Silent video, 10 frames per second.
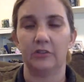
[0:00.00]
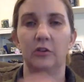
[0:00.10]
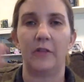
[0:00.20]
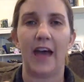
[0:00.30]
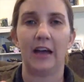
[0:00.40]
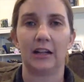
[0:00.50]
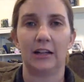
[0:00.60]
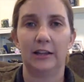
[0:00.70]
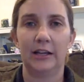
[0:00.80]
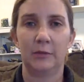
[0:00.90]
So that
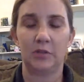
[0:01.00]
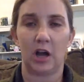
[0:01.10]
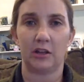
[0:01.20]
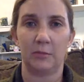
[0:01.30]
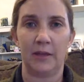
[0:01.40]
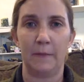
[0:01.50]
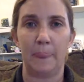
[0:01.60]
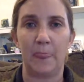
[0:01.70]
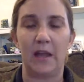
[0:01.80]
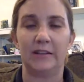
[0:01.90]
cleanup document,
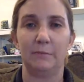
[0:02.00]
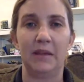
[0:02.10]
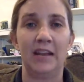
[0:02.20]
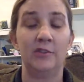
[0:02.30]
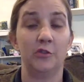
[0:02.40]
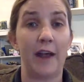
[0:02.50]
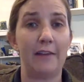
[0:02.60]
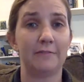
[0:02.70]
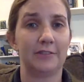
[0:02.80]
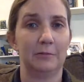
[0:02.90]
it's been in
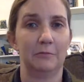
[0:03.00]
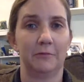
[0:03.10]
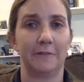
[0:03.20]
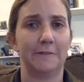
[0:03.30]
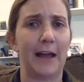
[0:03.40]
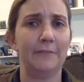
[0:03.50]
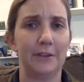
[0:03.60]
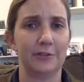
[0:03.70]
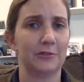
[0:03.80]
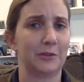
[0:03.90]
draft for 5
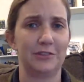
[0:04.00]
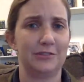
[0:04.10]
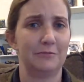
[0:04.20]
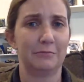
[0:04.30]
years, which,